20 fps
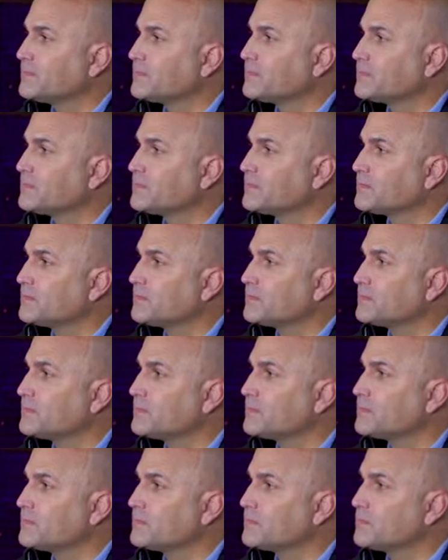
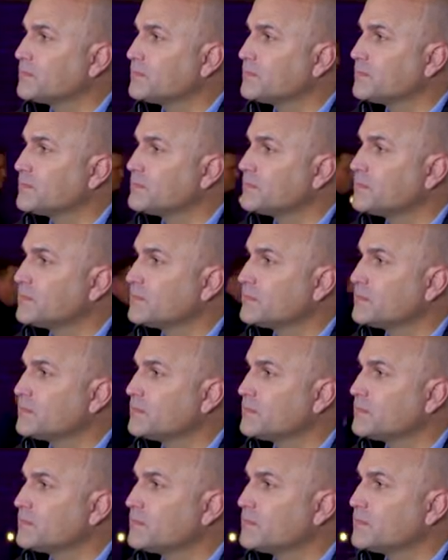
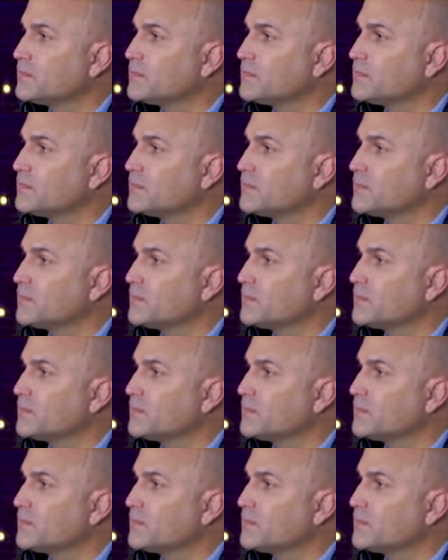(not speaking)